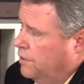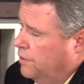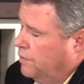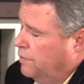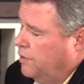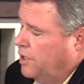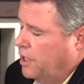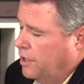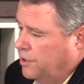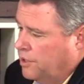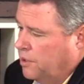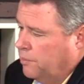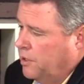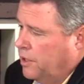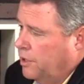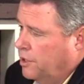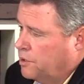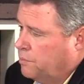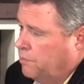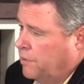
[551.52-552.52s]
Right. To me,
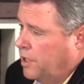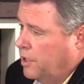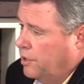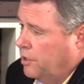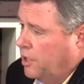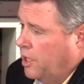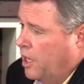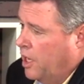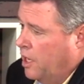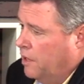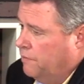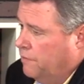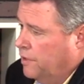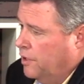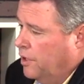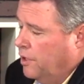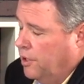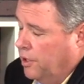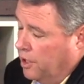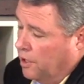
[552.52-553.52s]
it's better to have,
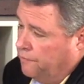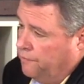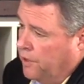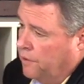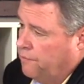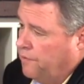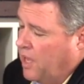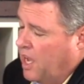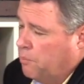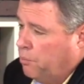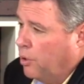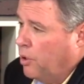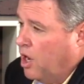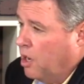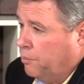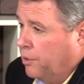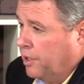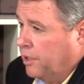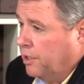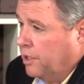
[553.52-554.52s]
if that
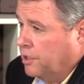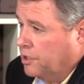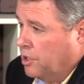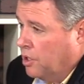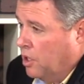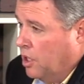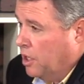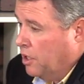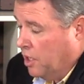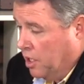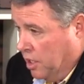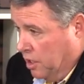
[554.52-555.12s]
property does not,